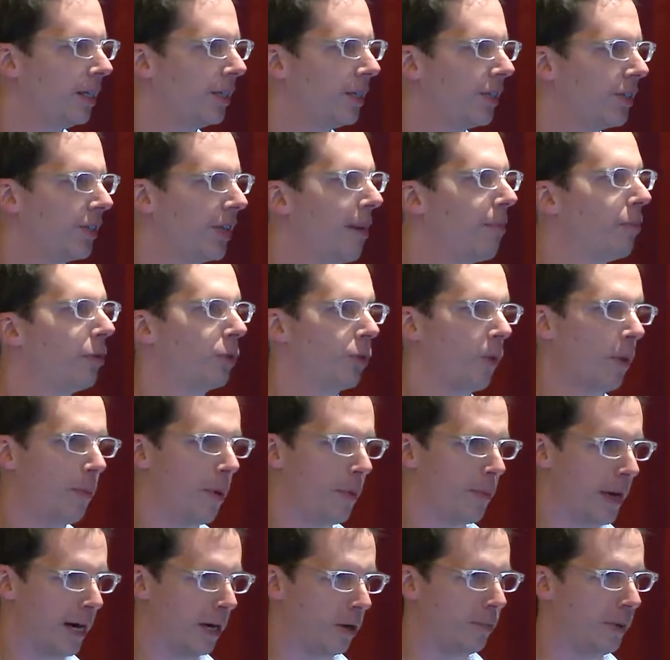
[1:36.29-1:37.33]
samples were
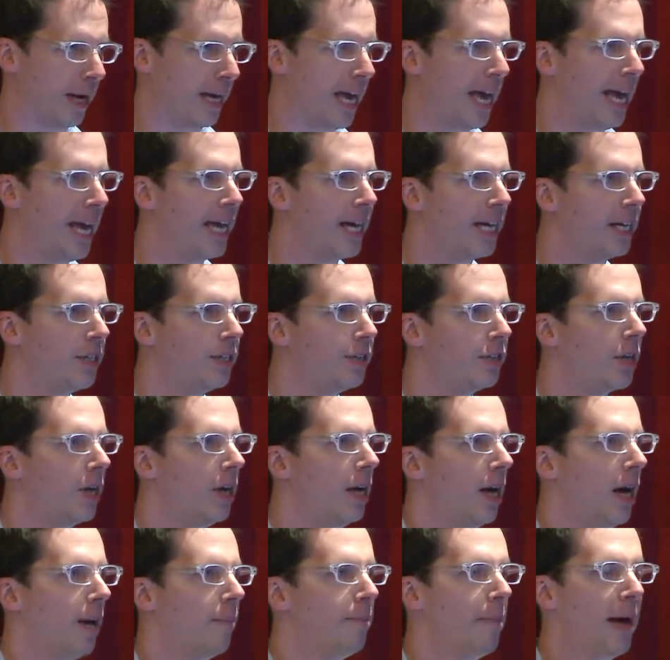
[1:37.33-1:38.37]
prepared by hand,
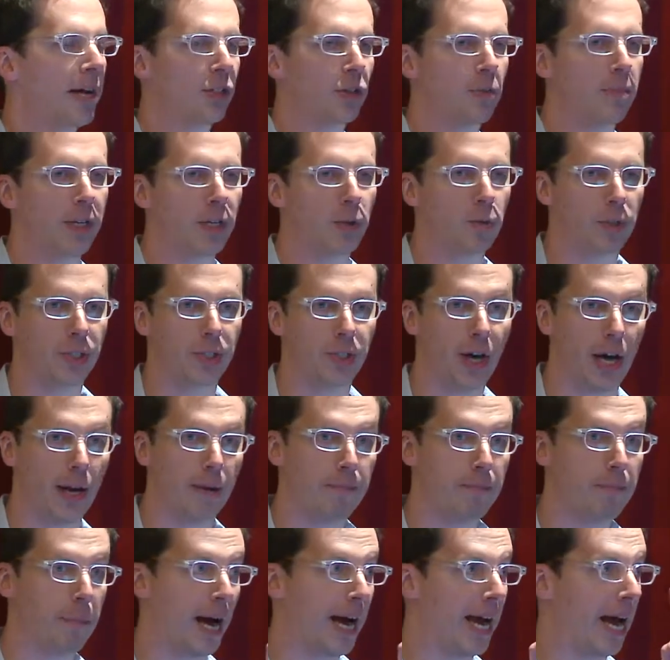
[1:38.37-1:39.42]
measurement was
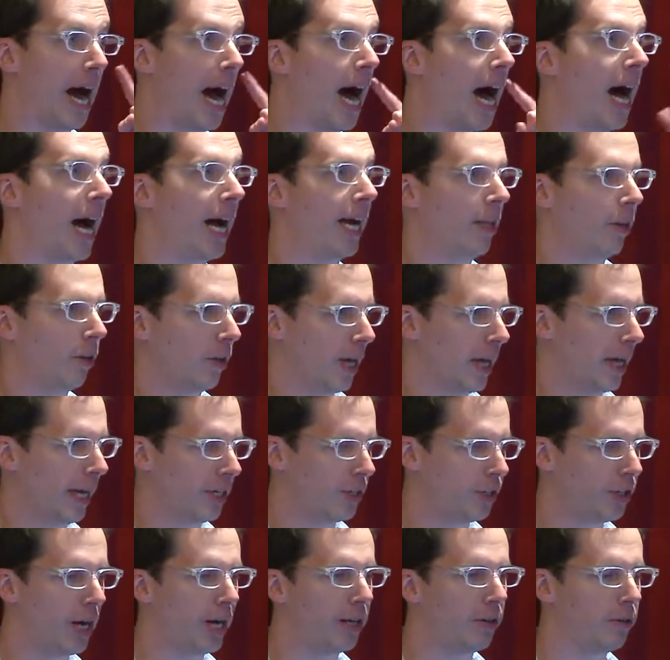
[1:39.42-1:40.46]
done by eye looking
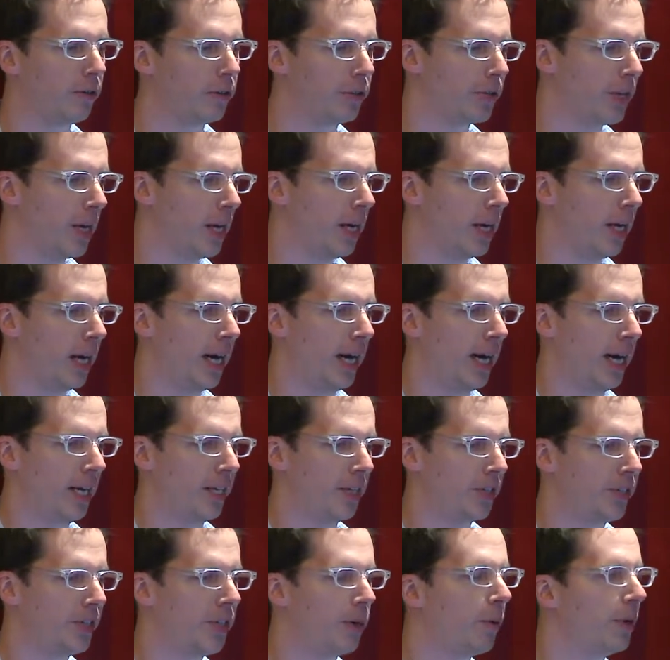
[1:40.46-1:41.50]
at gels,
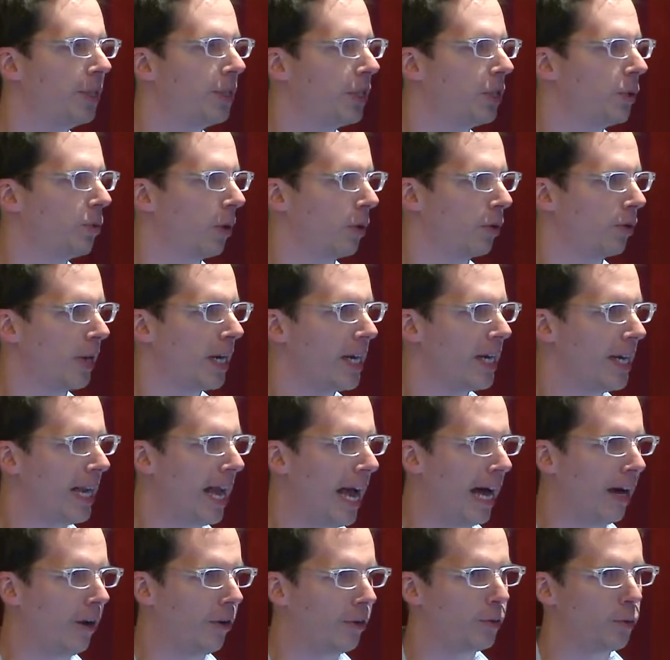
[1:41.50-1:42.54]
uh, sequences were written
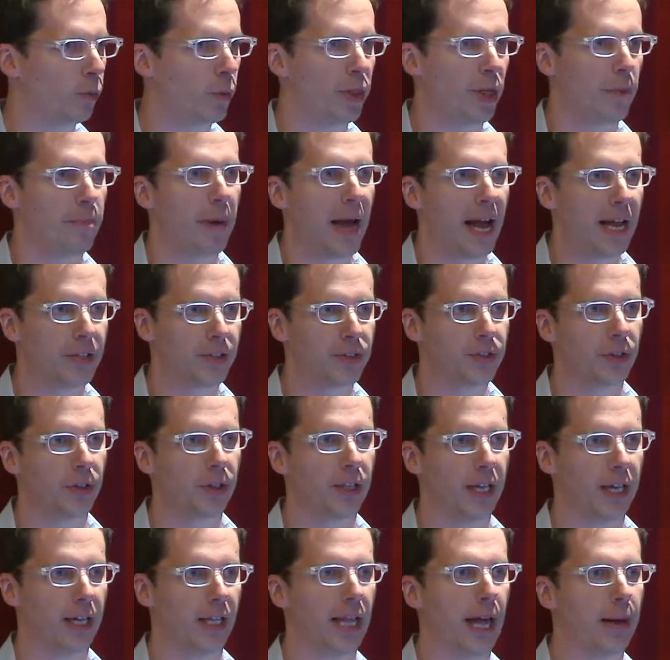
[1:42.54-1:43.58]
out with a
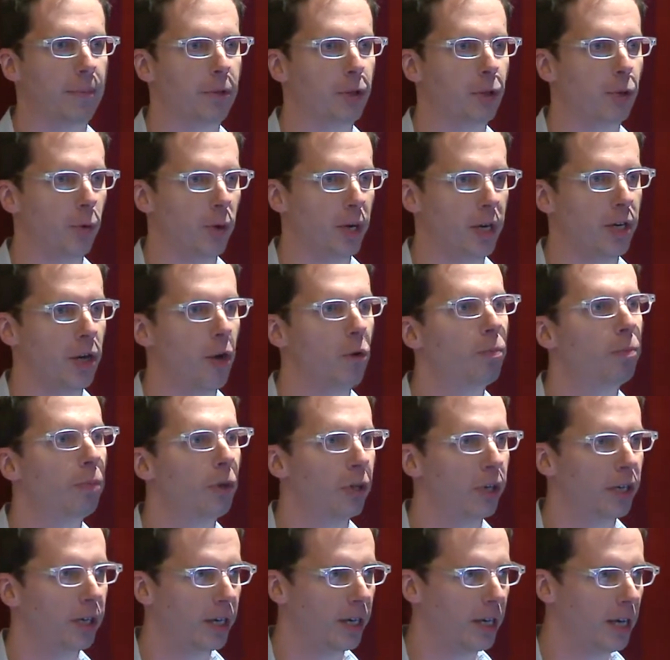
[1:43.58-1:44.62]
pencil in a laboratory
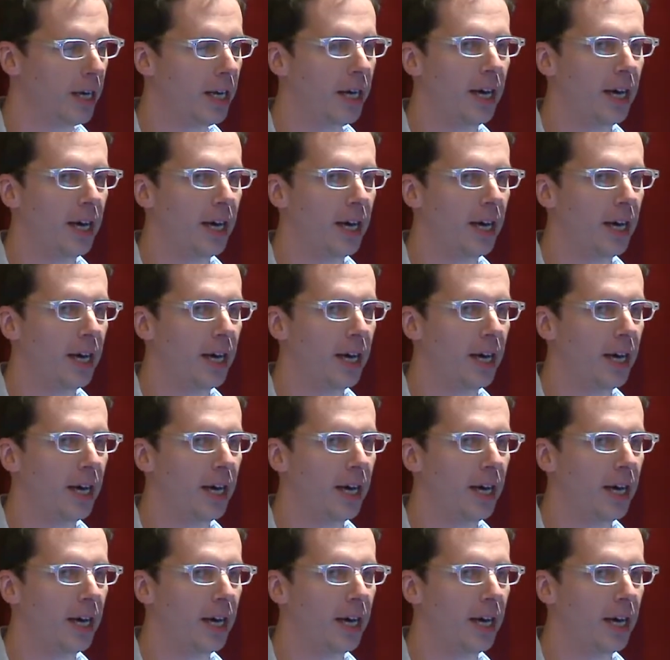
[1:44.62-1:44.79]
notebook,